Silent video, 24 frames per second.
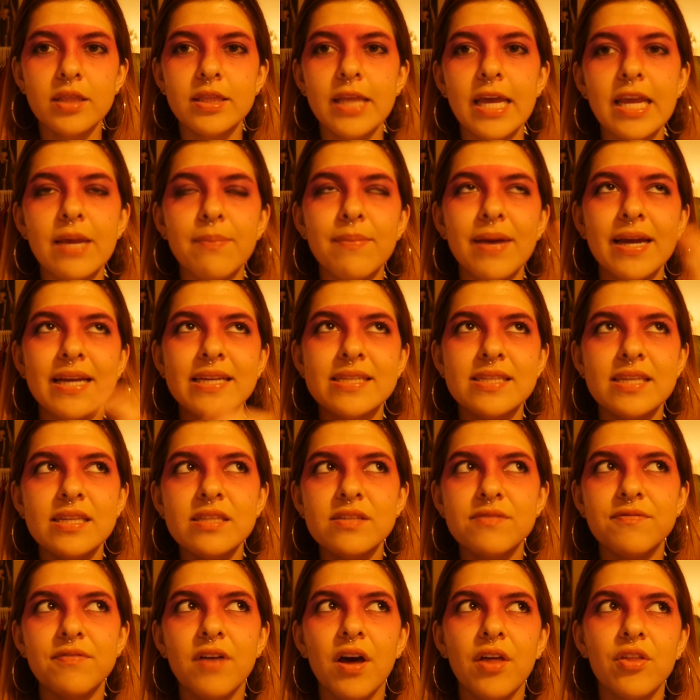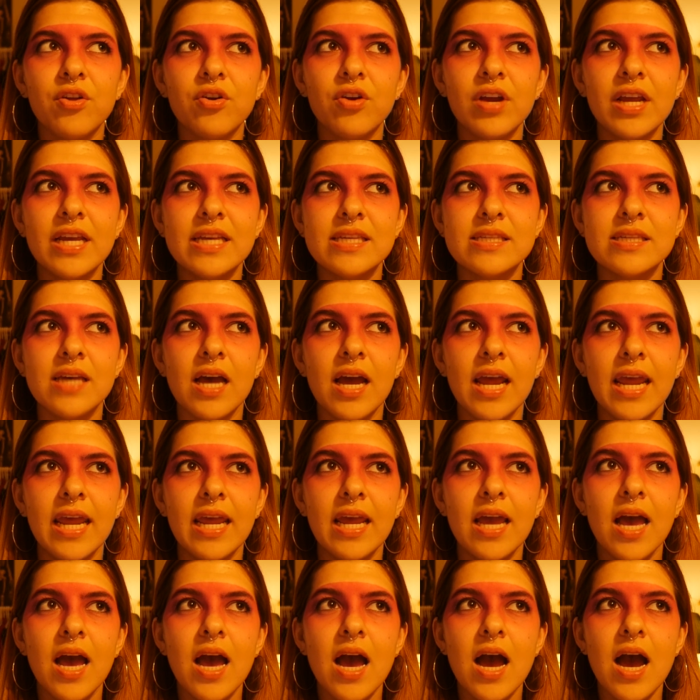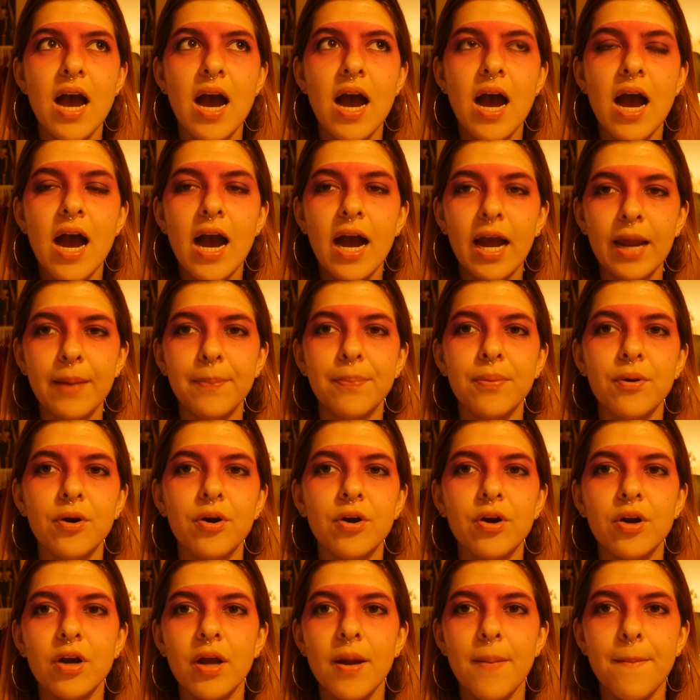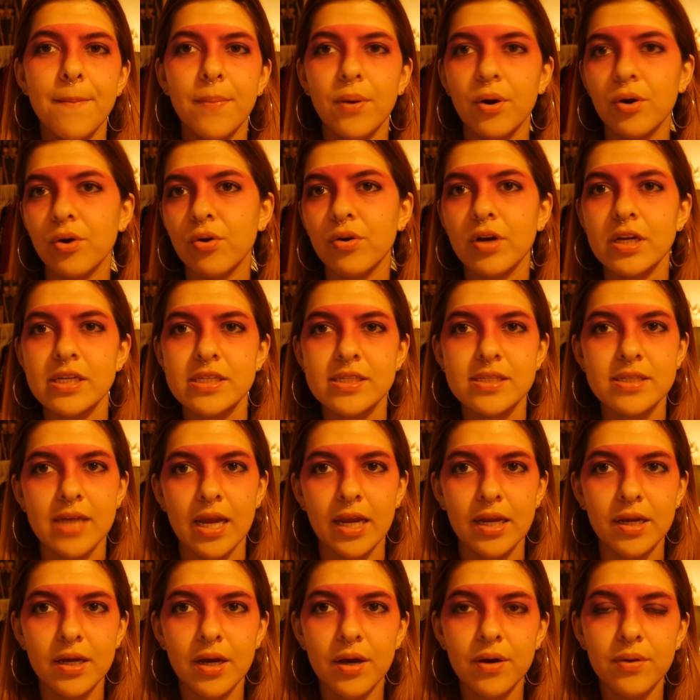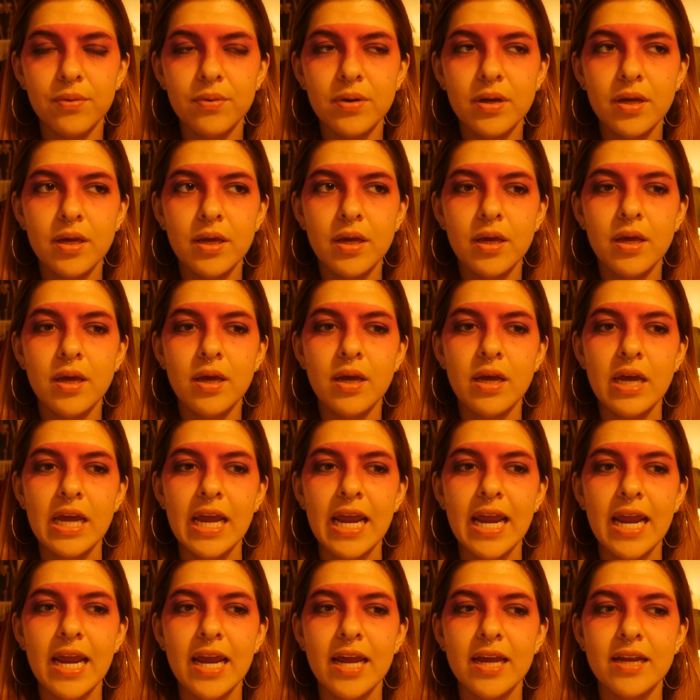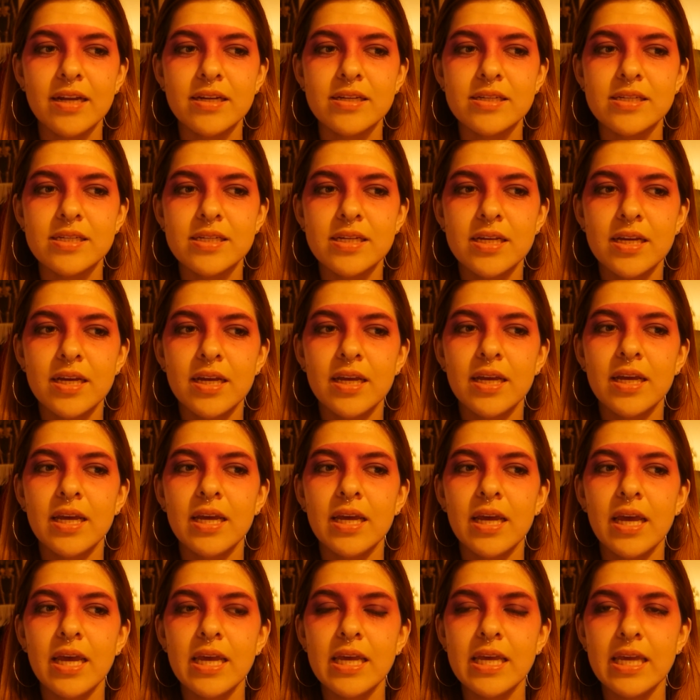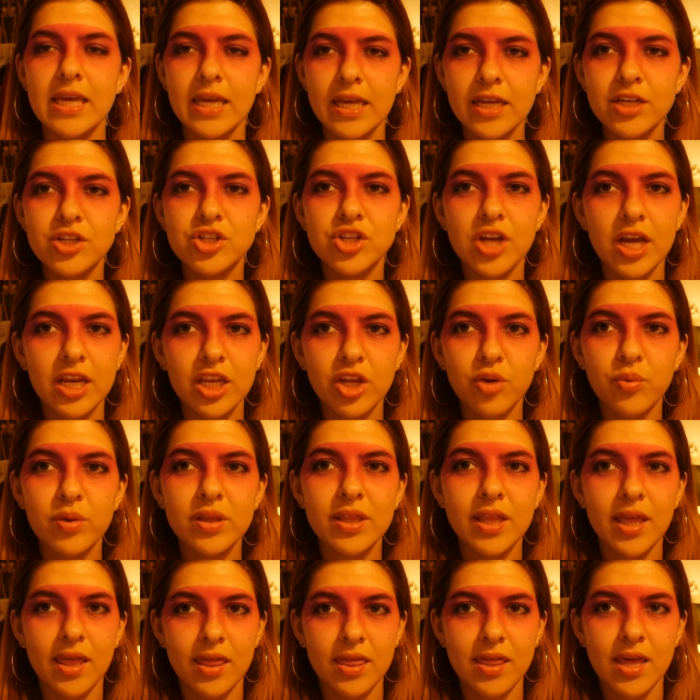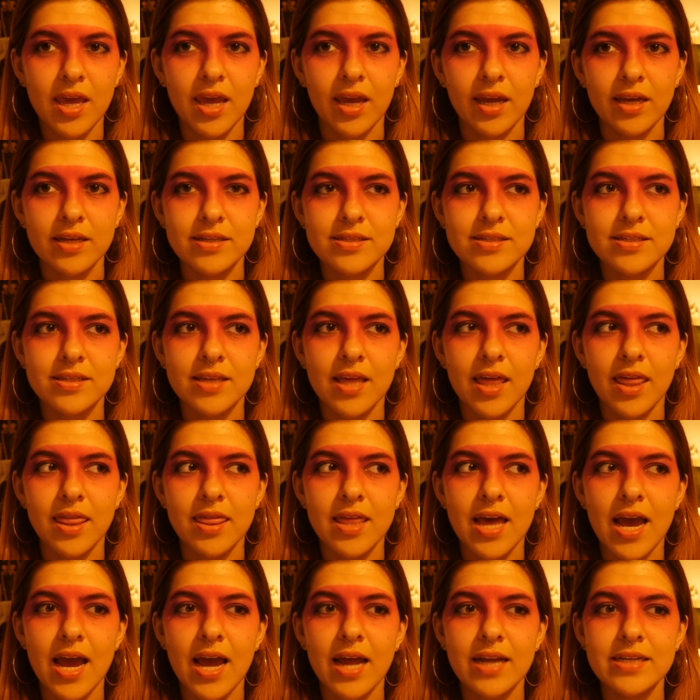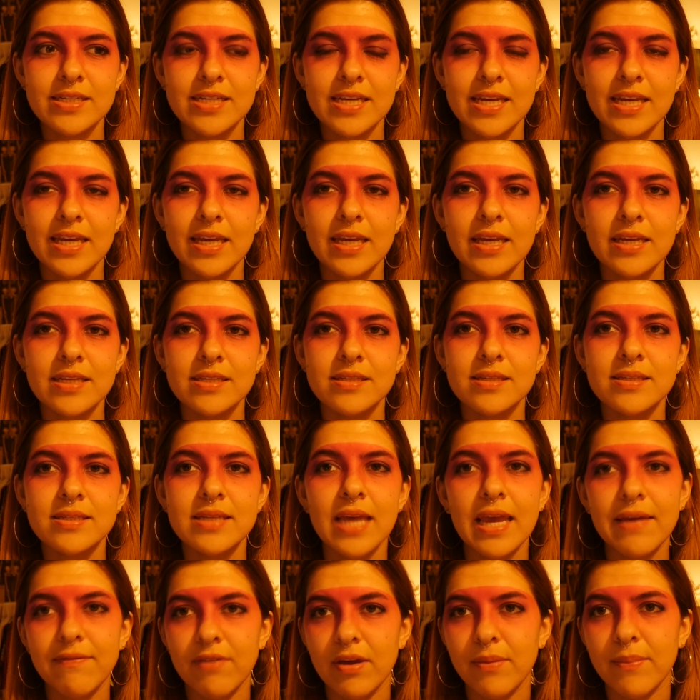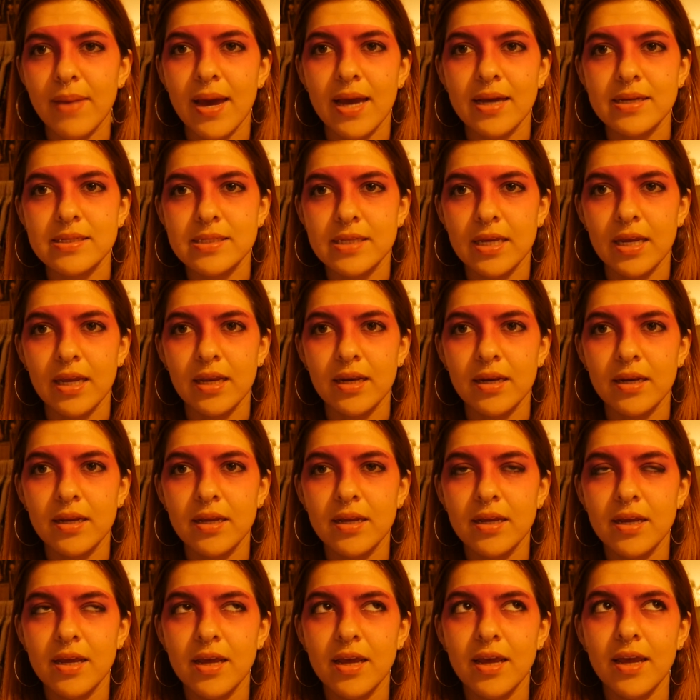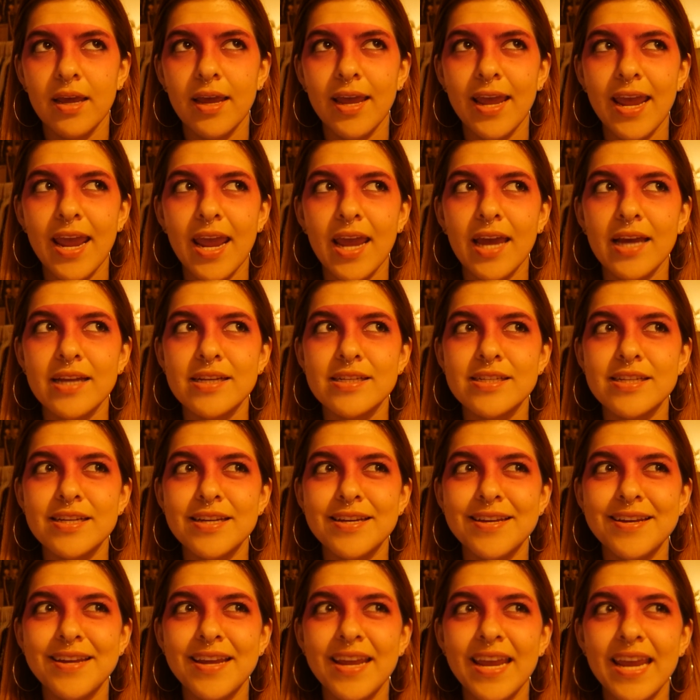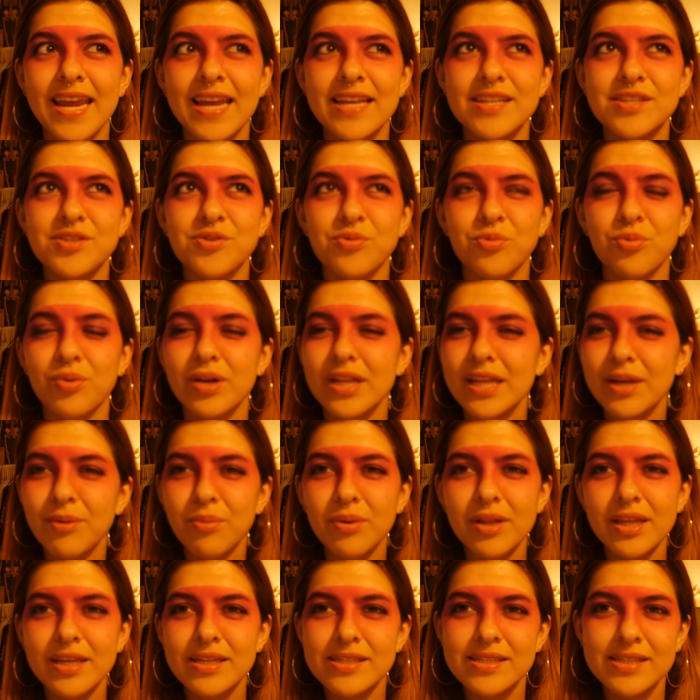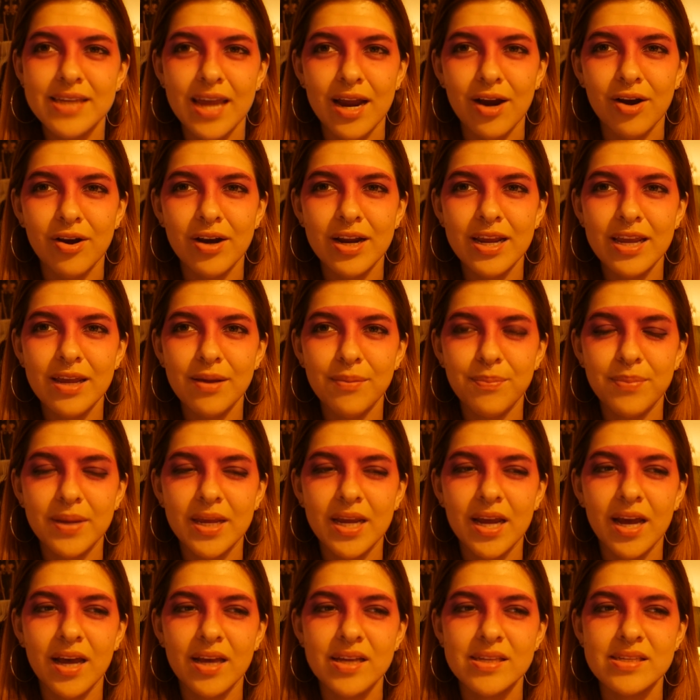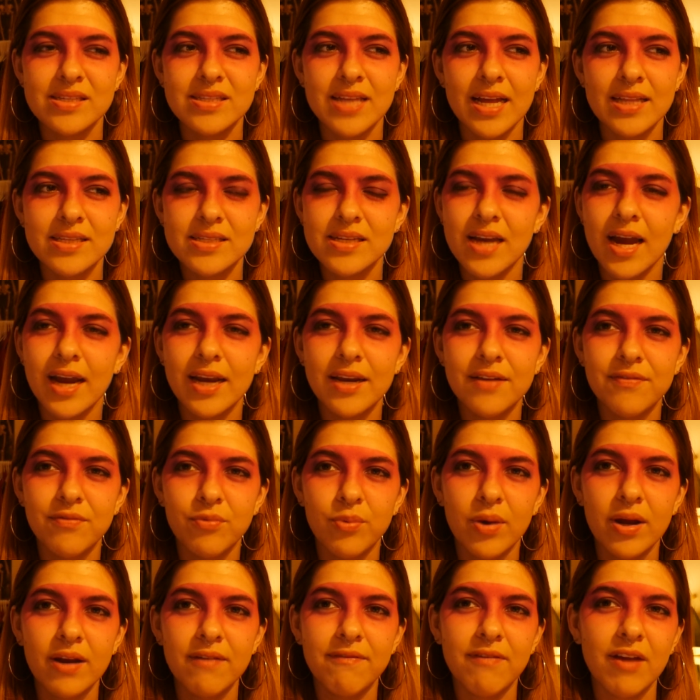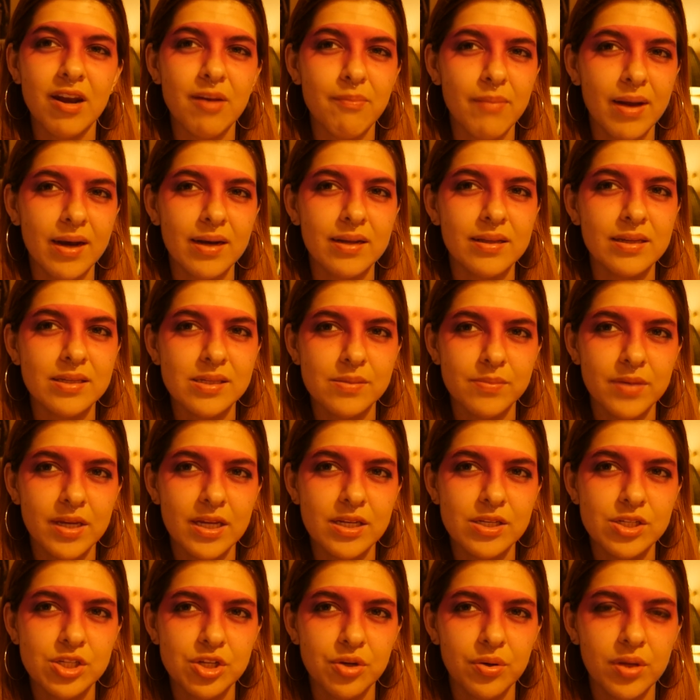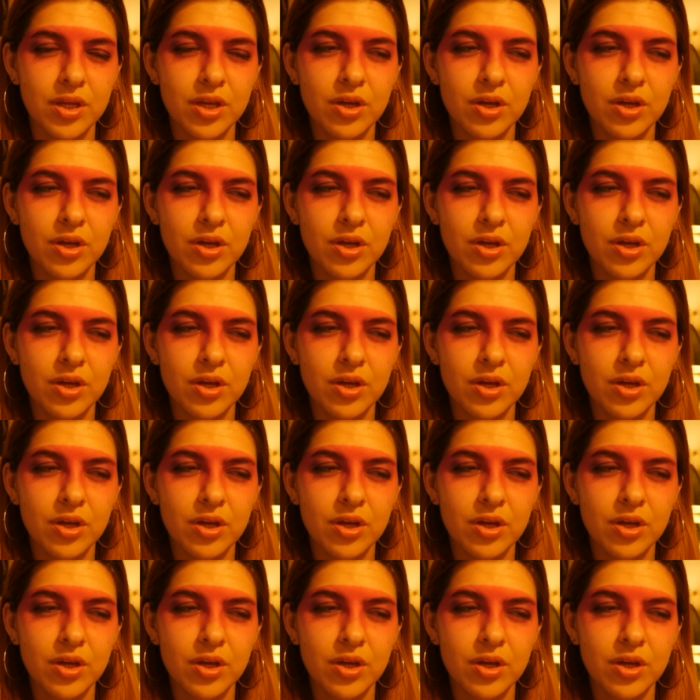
Like, Maxine's father is a hyper murderous psycho, and he genuinely thinks that he is saving Maxine. And it's really, really scary because that's kind of what fundamentalism can do to